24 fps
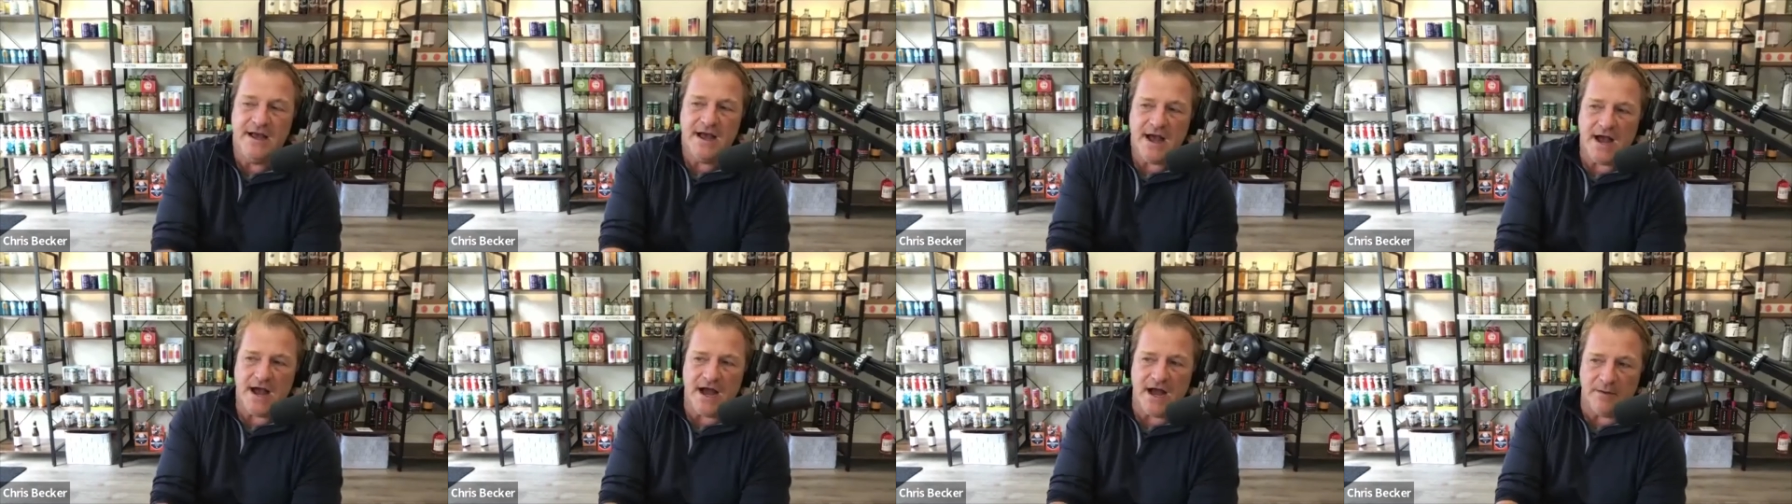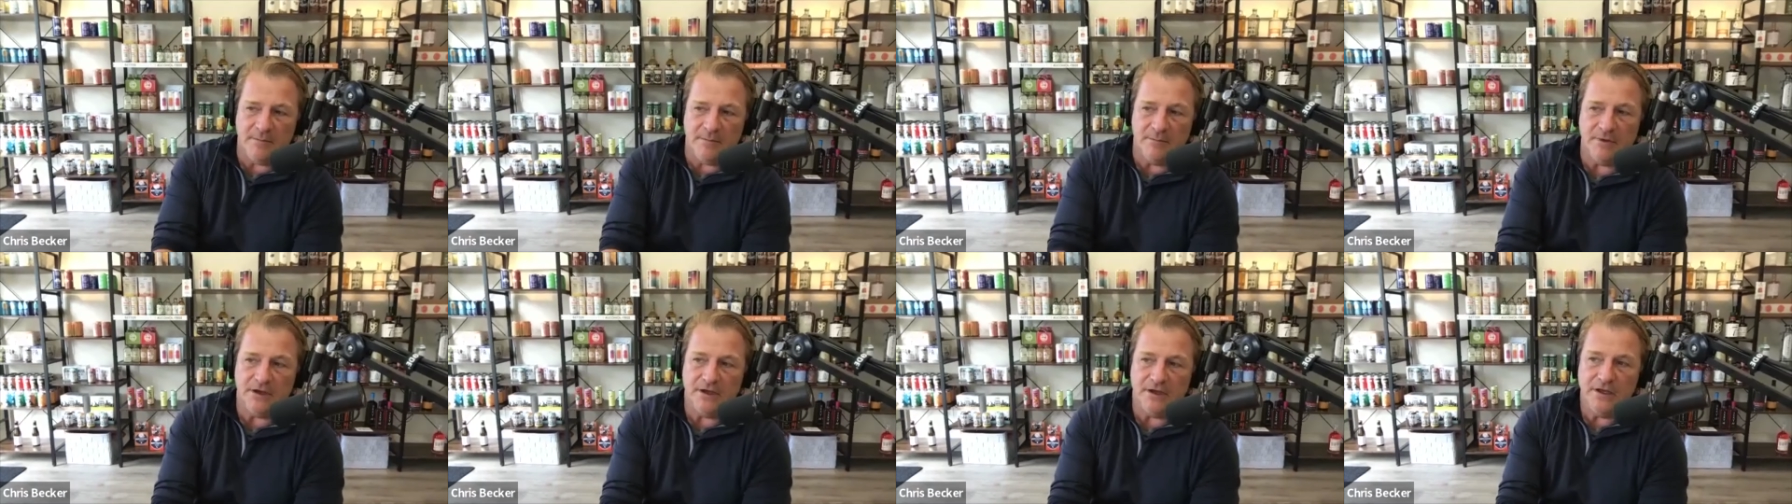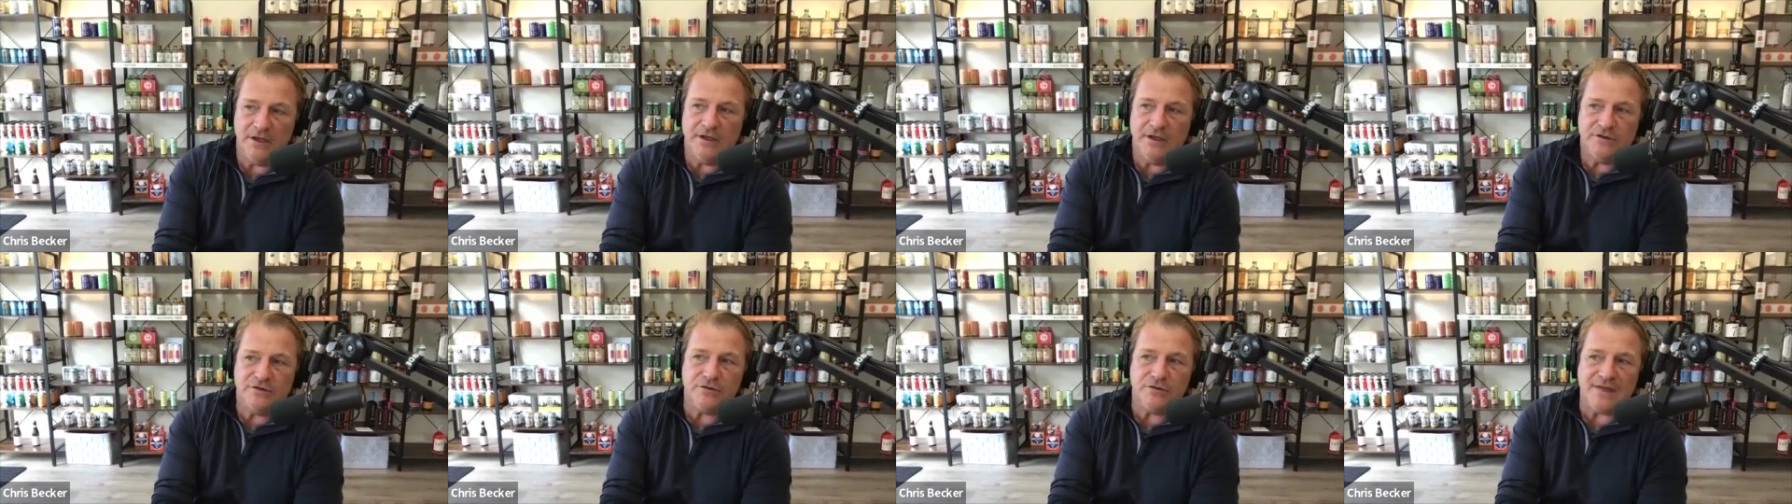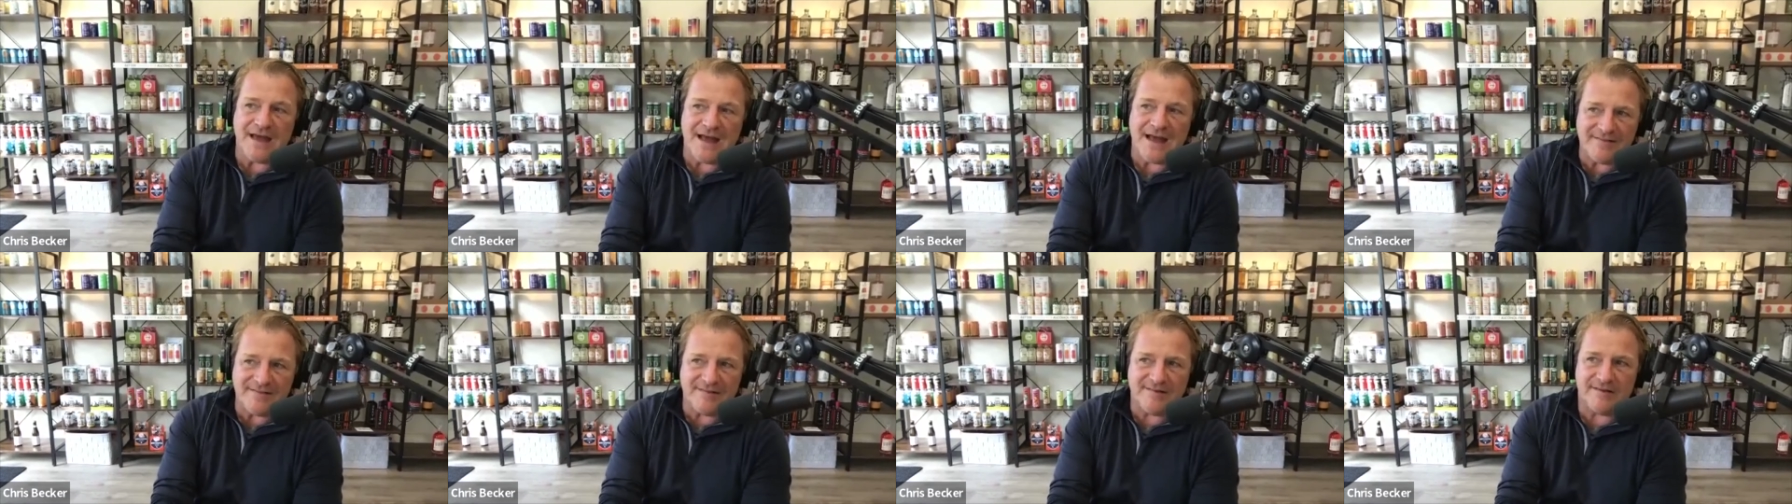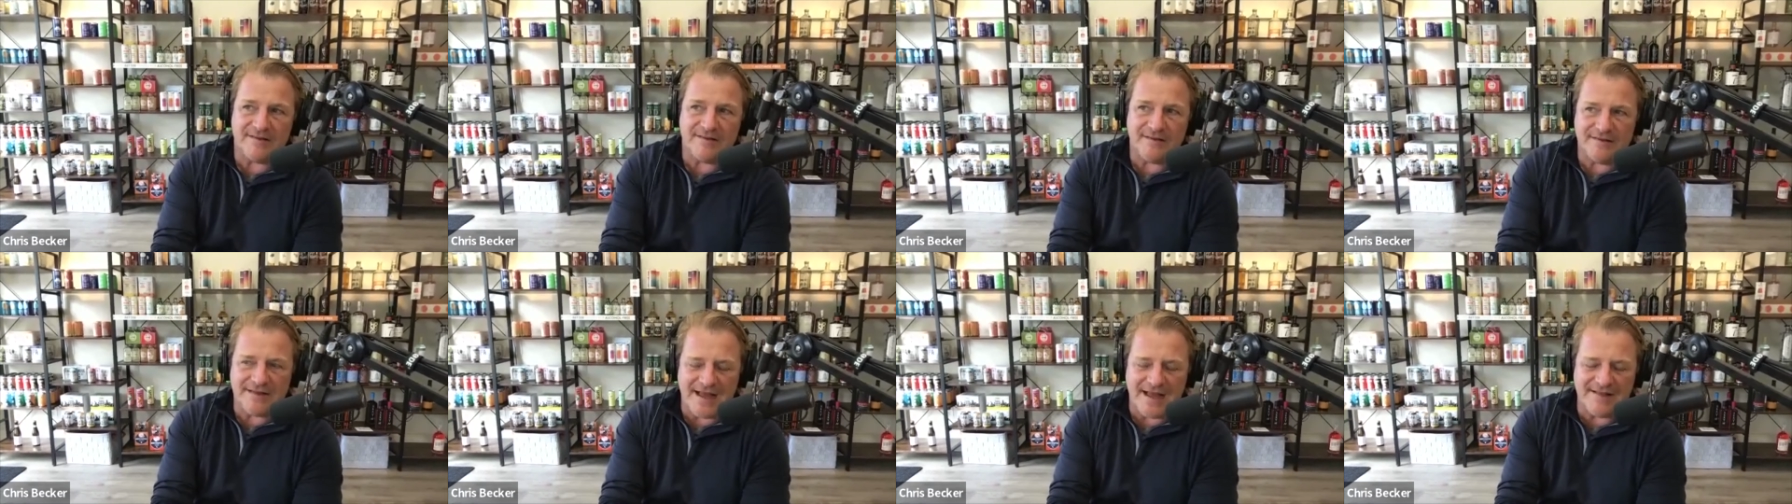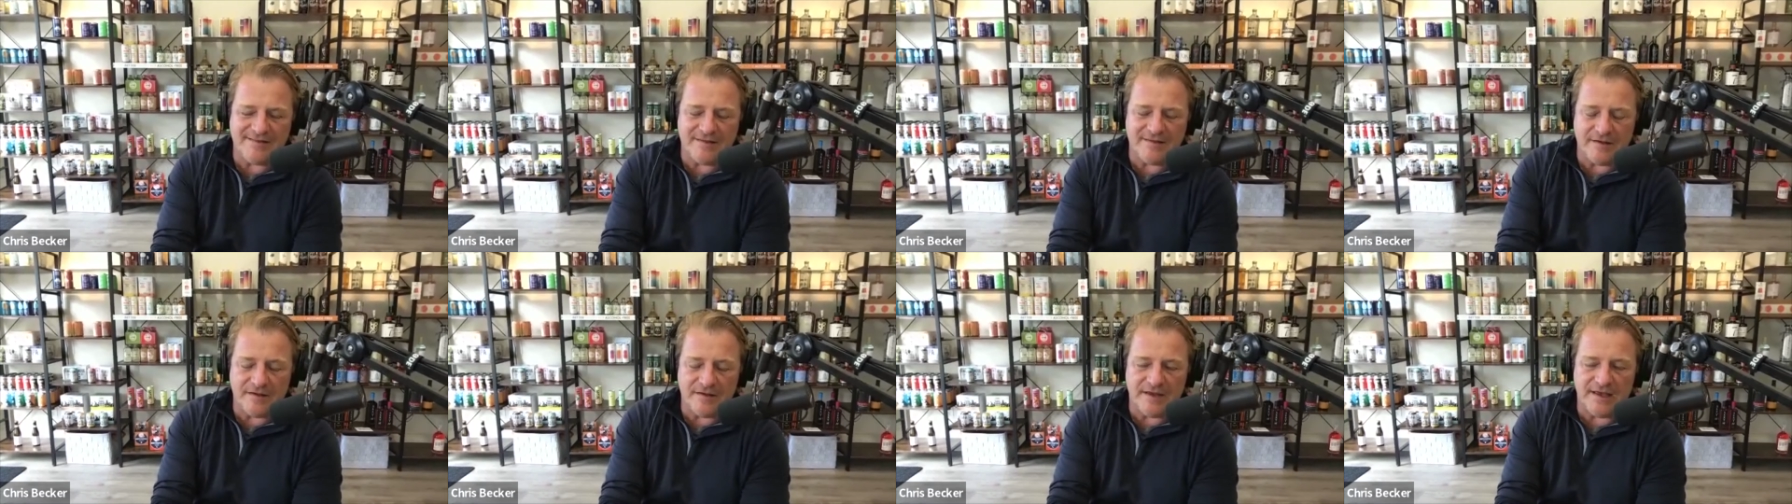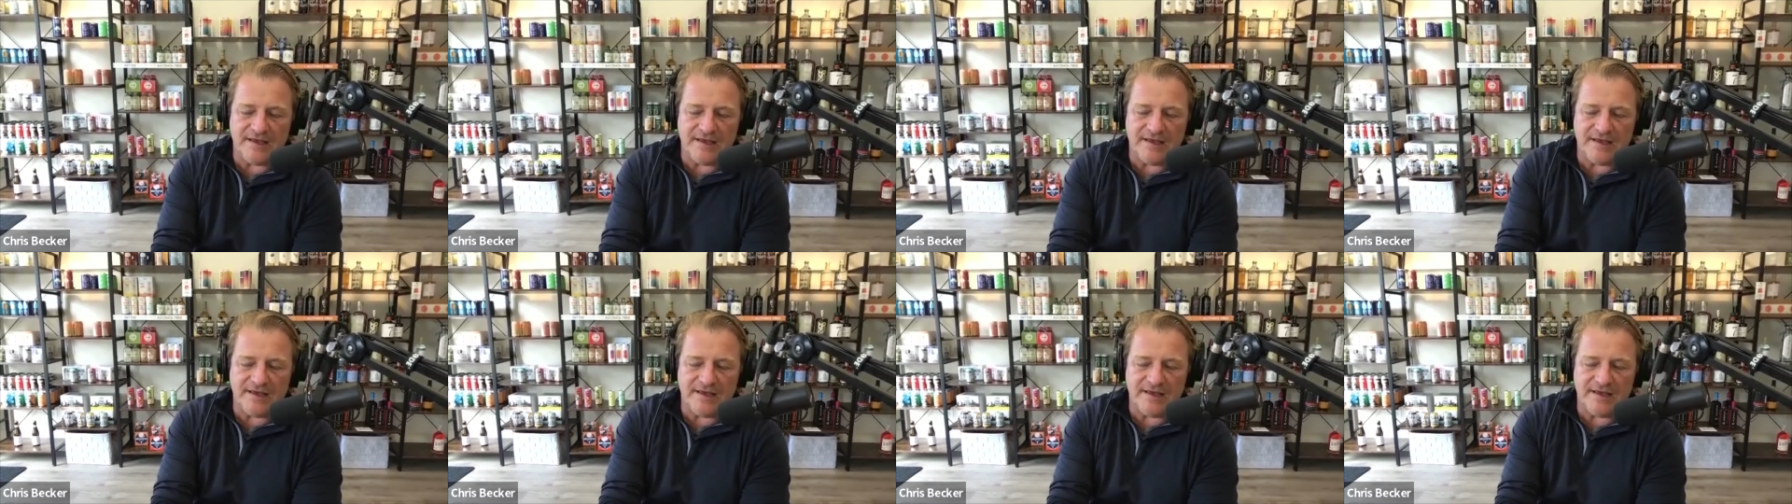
Um, so that's that's a